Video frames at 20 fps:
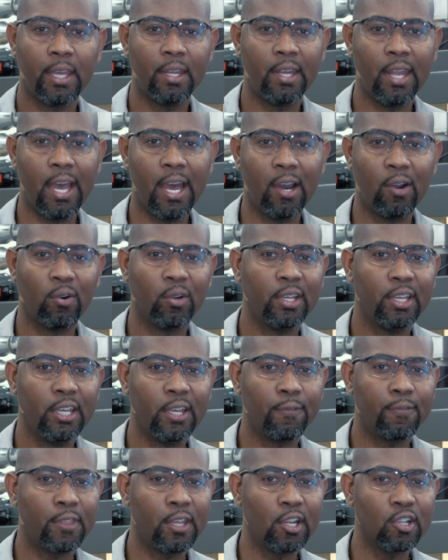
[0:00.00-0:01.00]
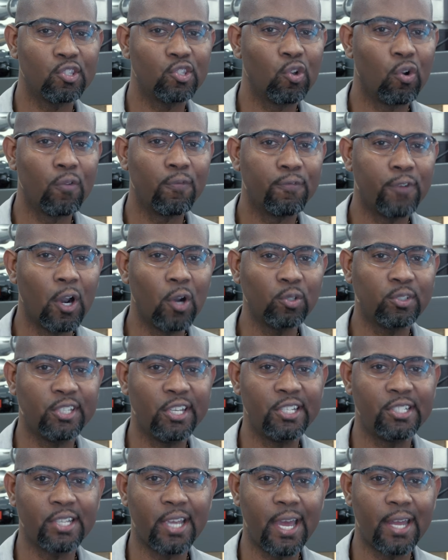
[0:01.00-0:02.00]
Now, if there's no
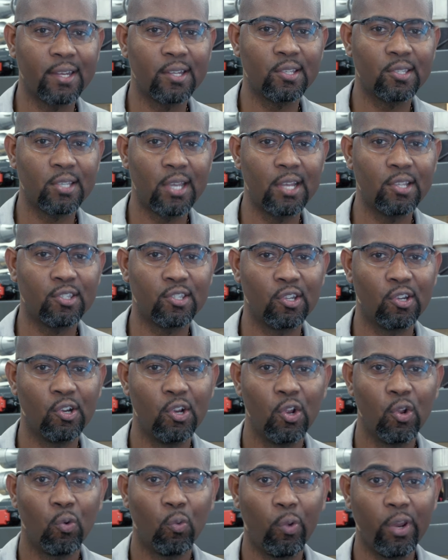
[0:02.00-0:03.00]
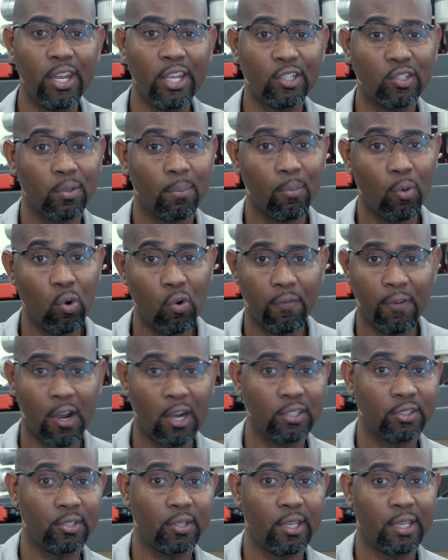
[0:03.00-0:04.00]
voltage at the sensor, we need to move
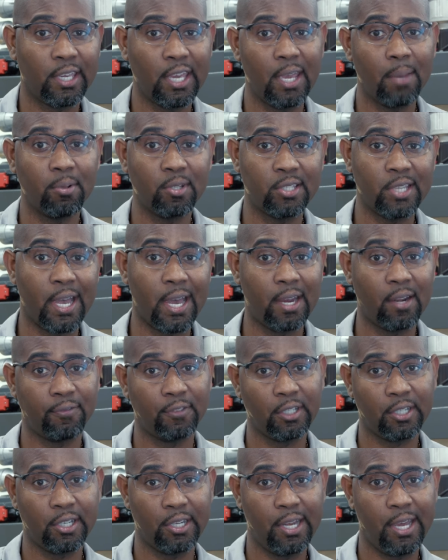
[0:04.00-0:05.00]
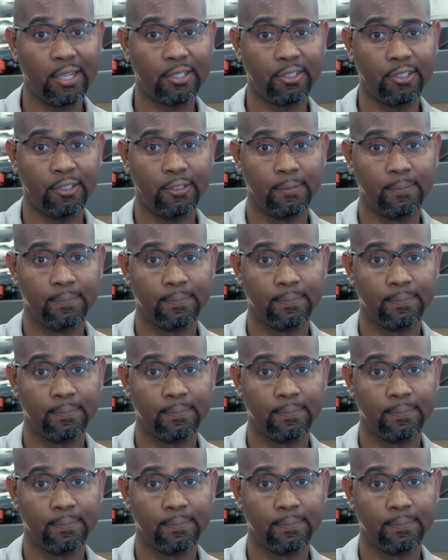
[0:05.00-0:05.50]
on to the cable side of the connector.